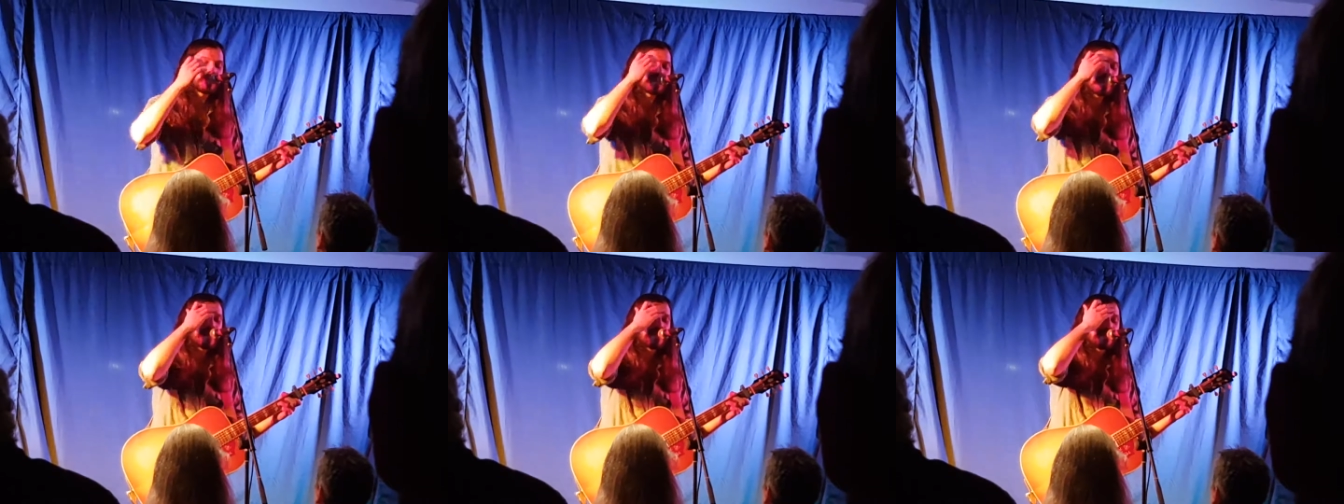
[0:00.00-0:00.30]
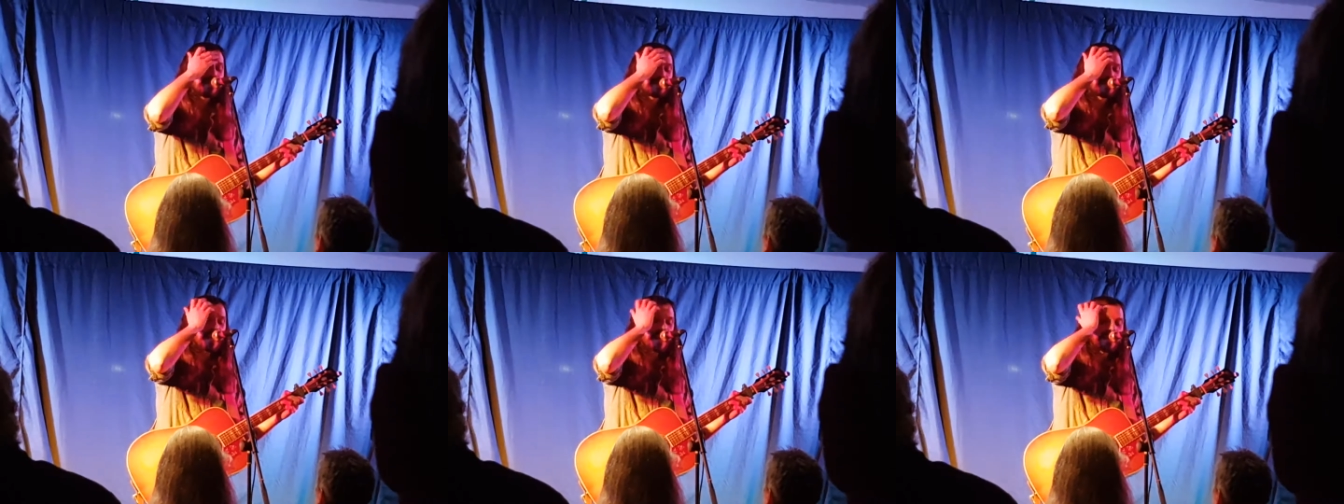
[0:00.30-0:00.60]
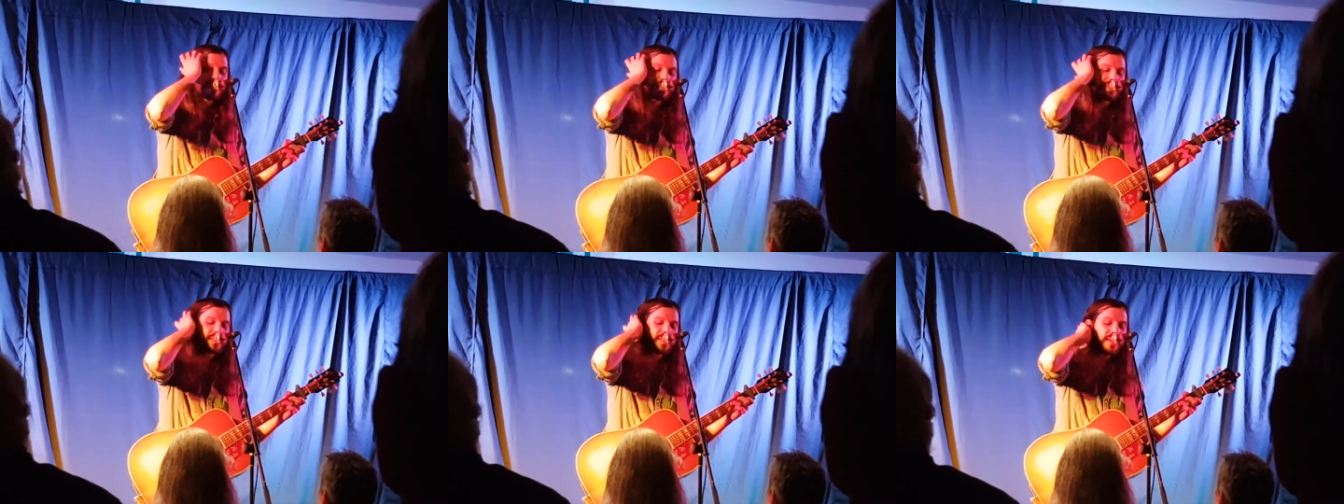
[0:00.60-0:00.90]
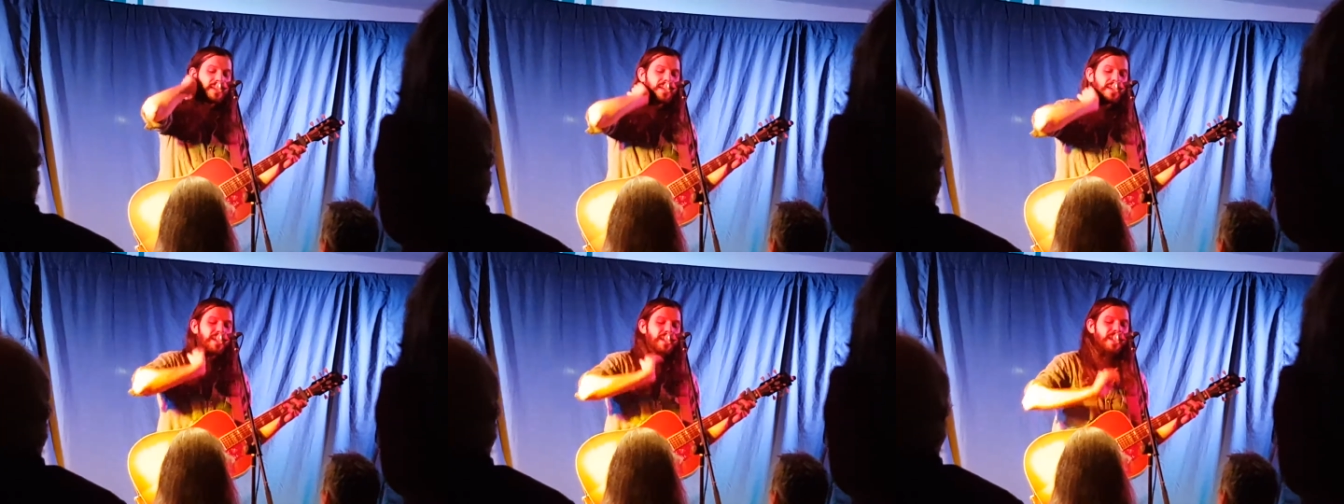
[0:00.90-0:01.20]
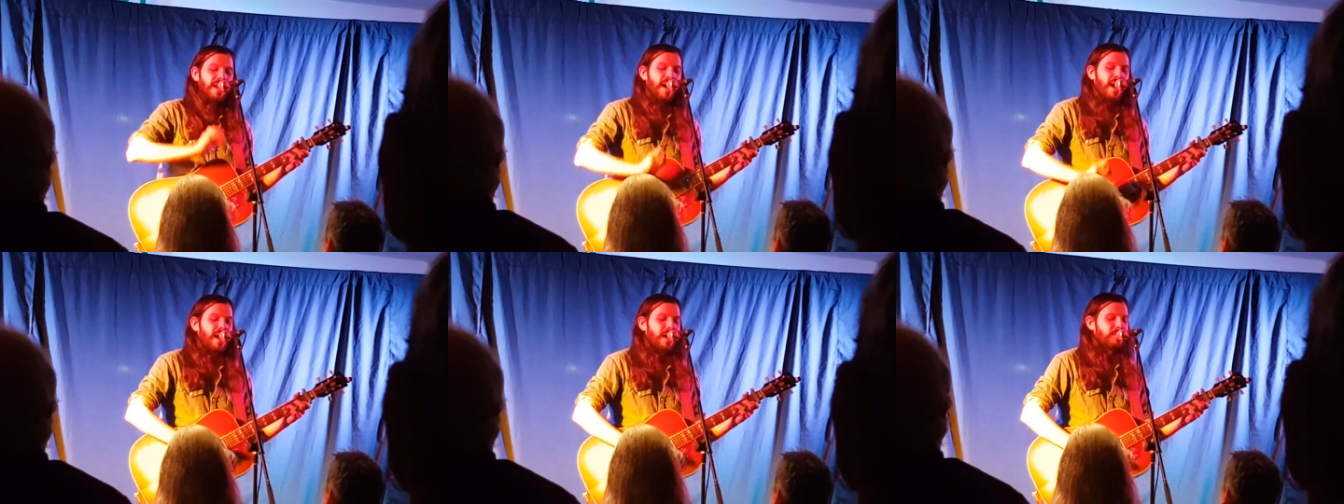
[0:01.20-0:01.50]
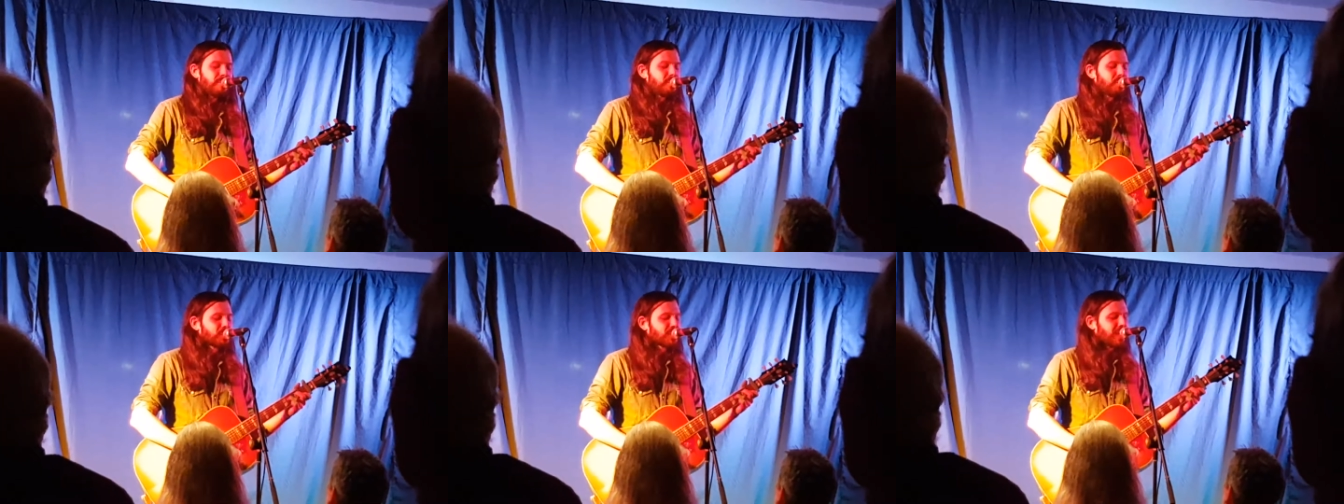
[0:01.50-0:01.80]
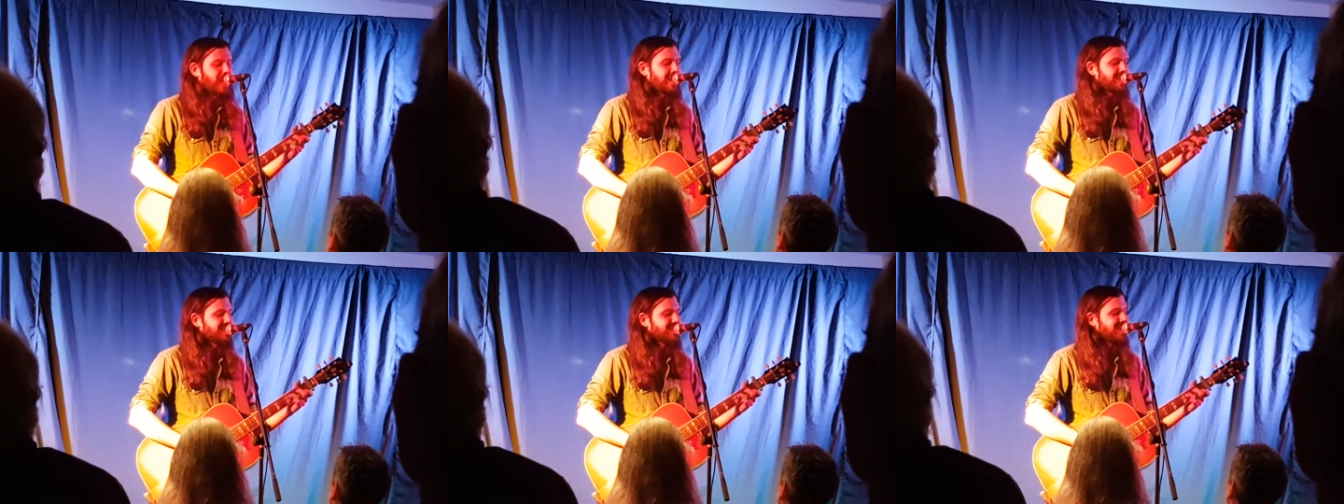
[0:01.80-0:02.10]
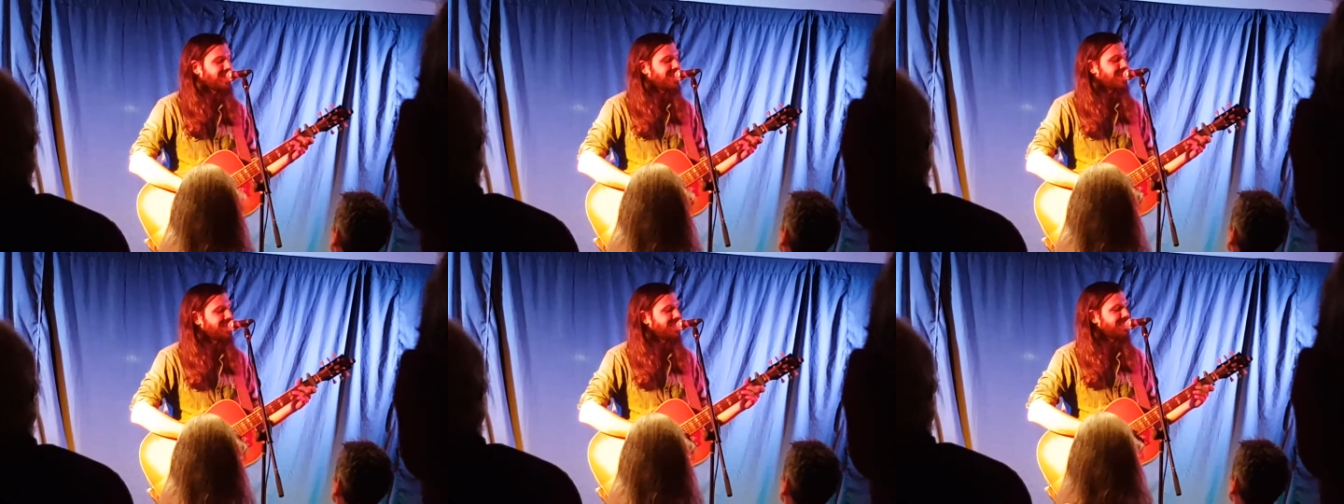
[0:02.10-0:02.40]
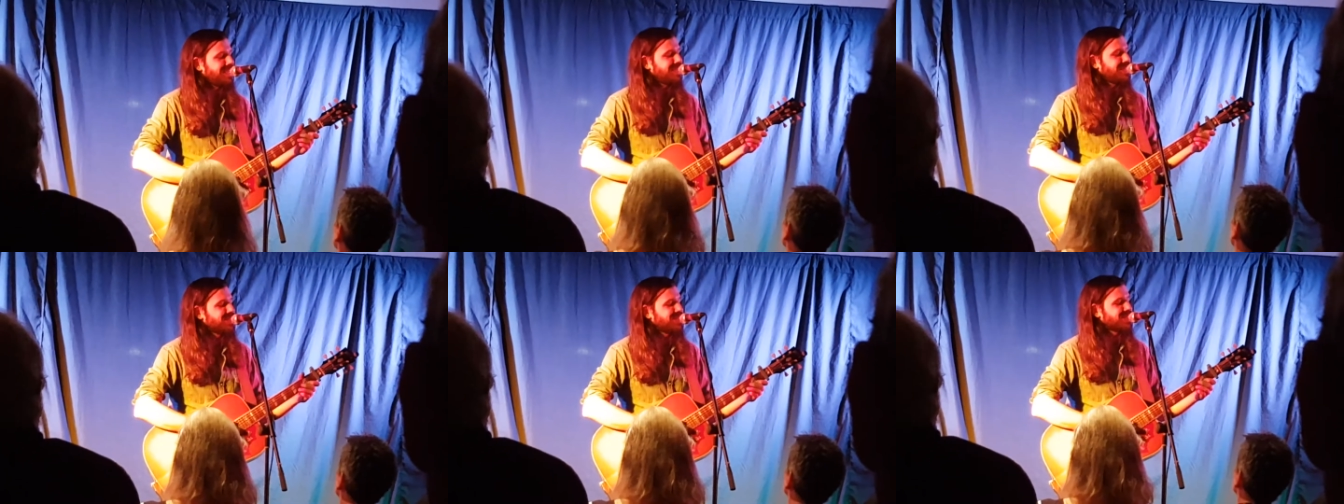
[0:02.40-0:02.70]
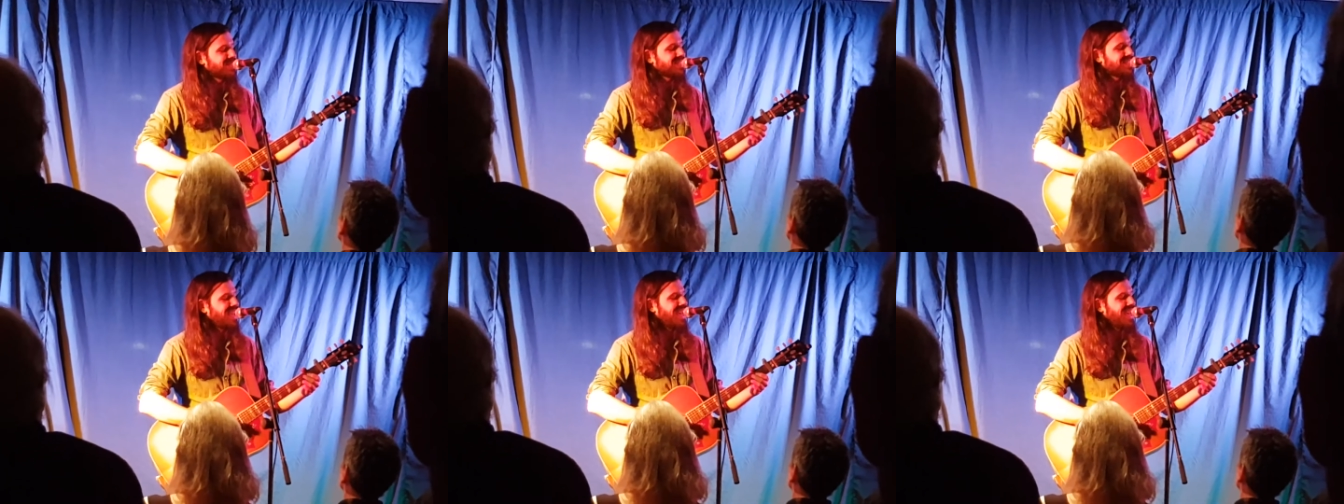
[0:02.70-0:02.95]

with his head in his hands. Um, and uh, he used to